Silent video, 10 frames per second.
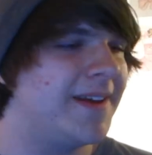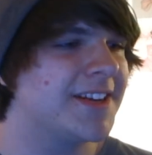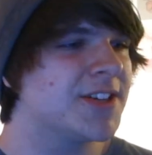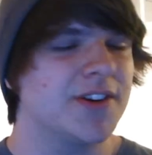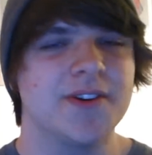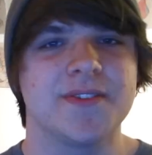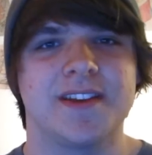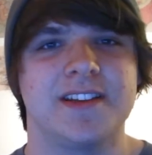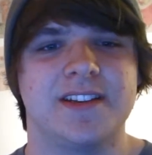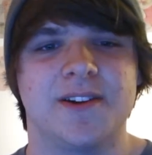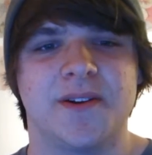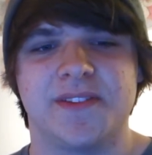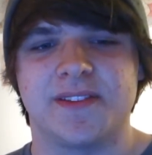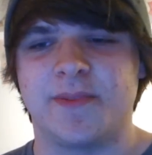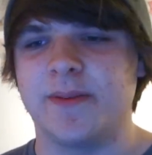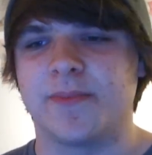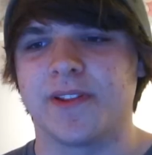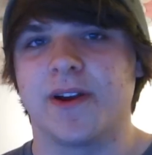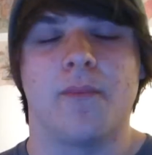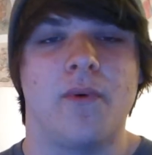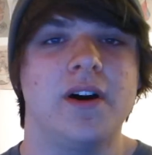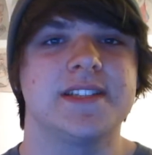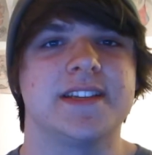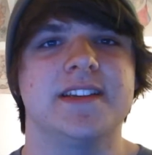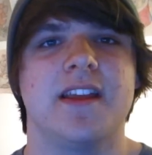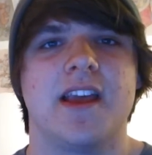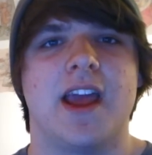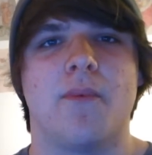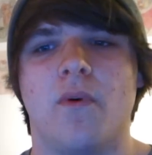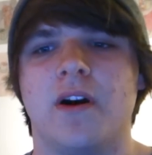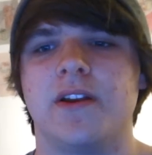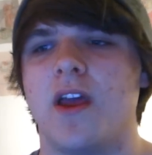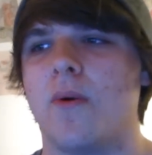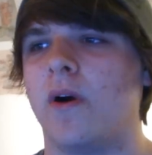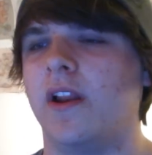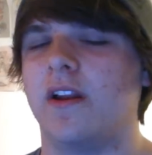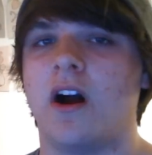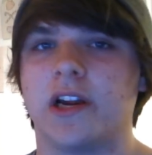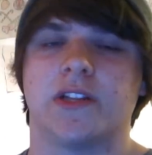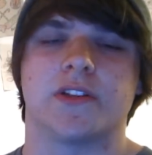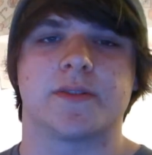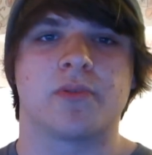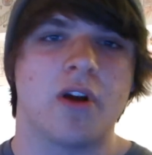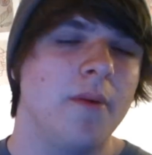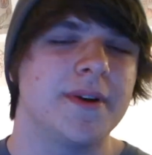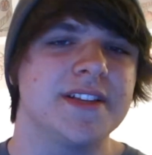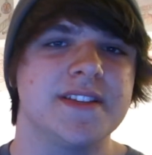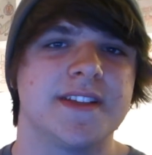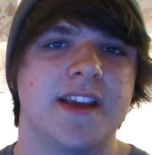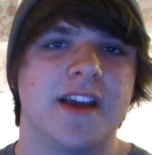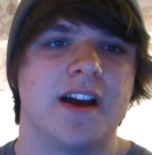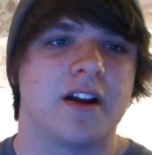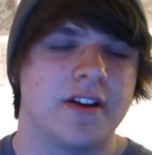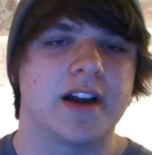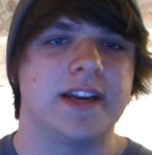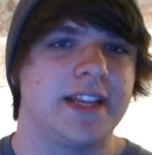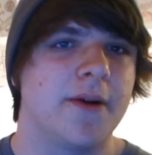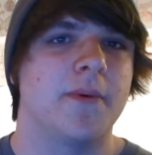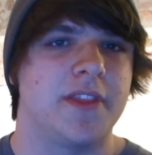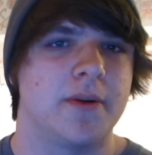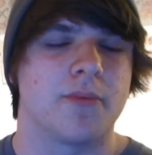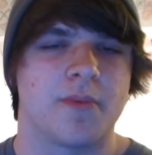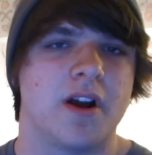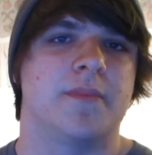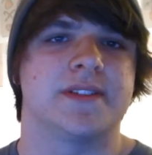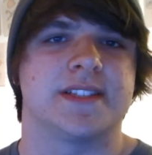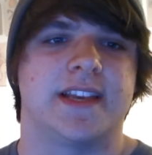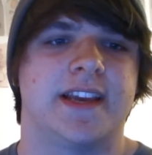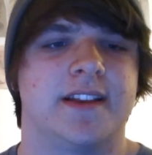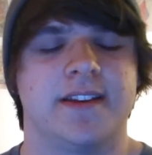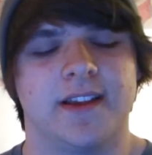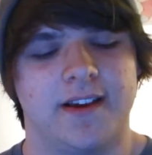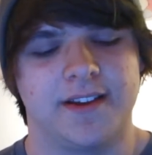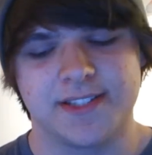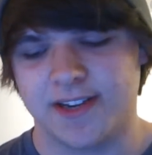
make sure that you know the people that want it and want what Oculus promised are not gonna get what they were promised, and uh,